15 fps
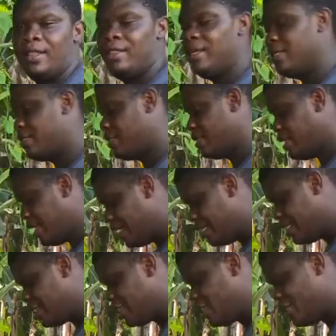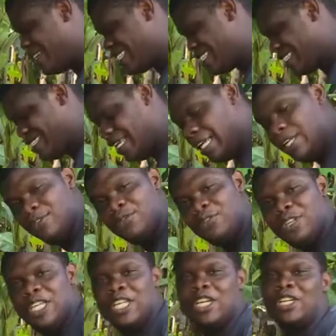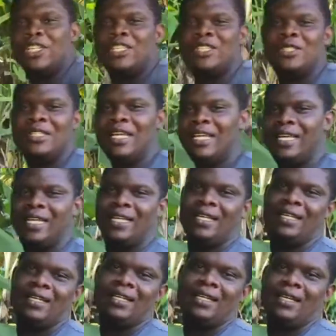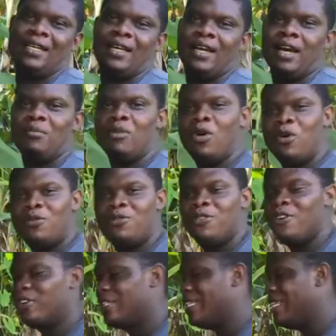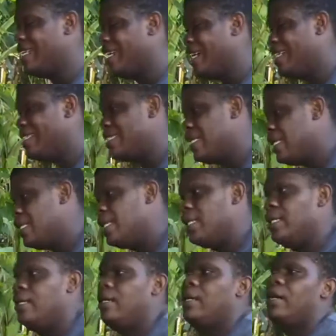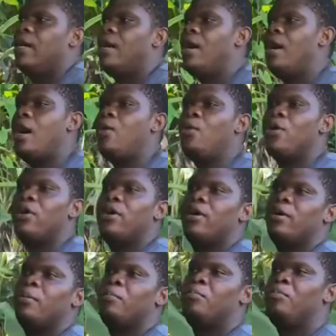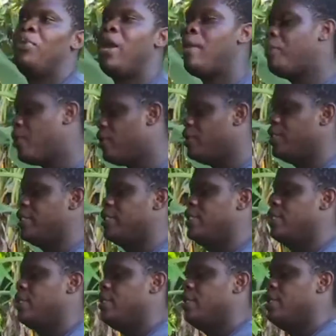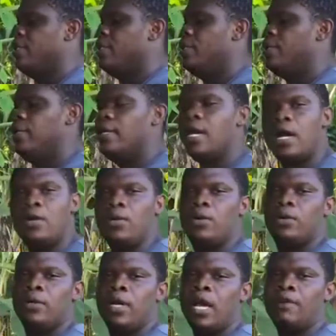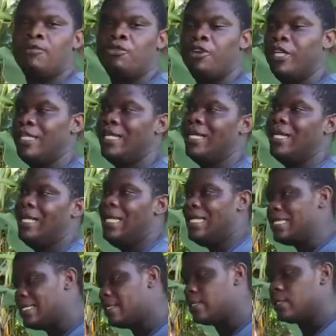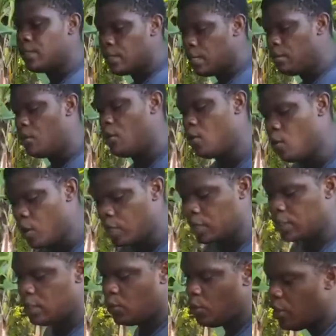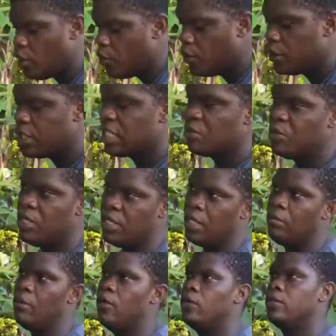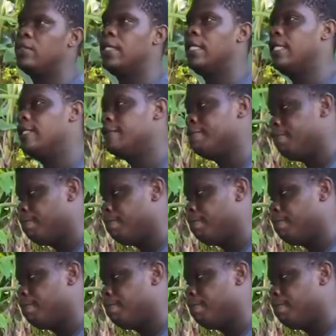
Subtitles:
this interesting video today about fertilizing our peppers. Now, I've created a list about what we are going to speak about today,